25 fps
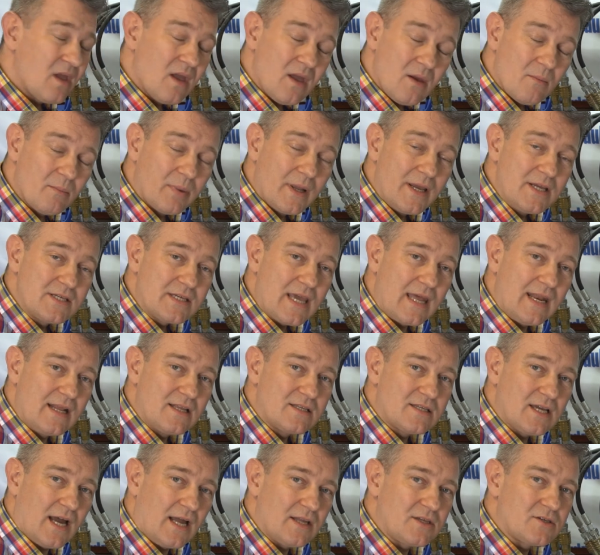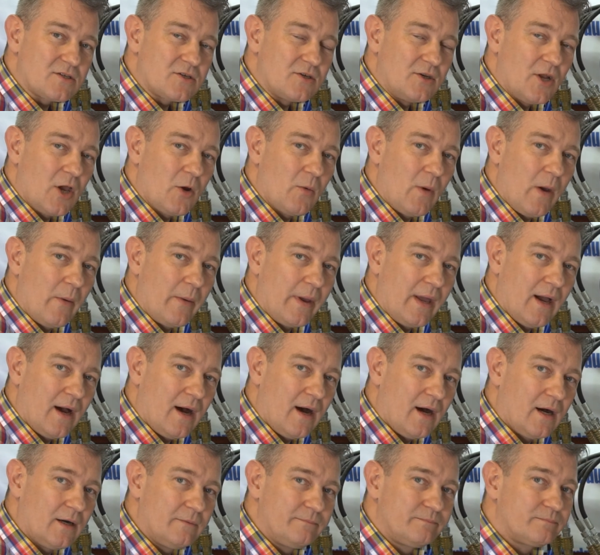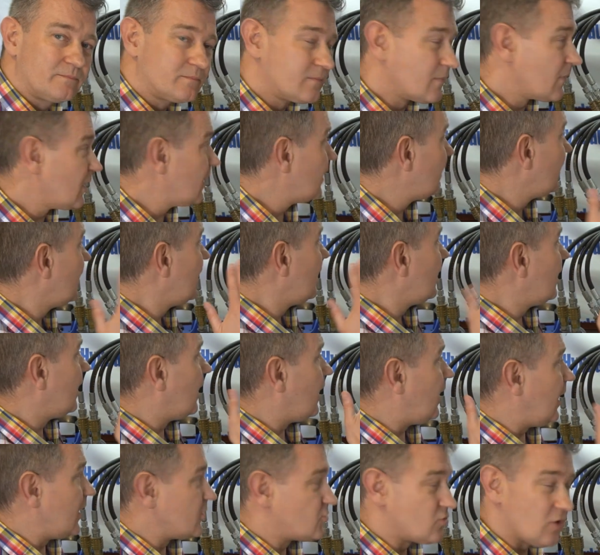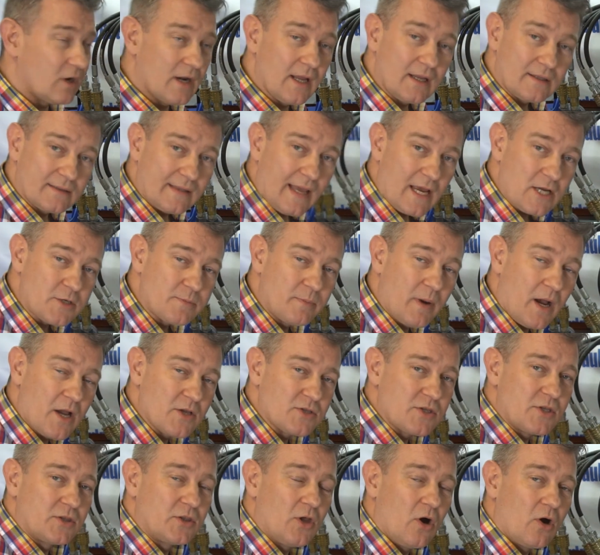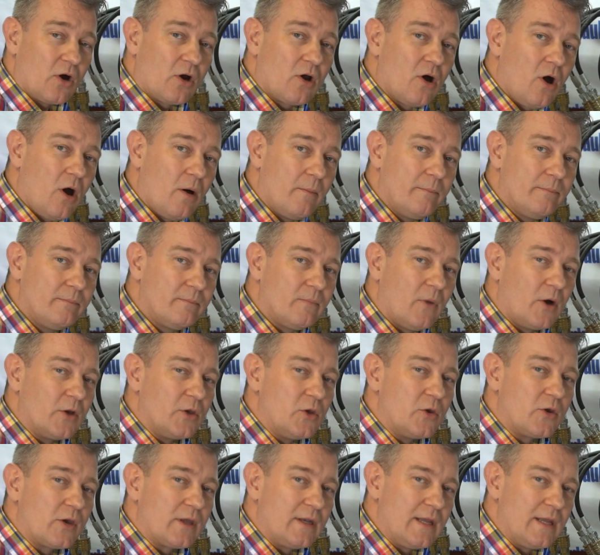please get in touch. You know where we are, hydraulic-master.com, or you can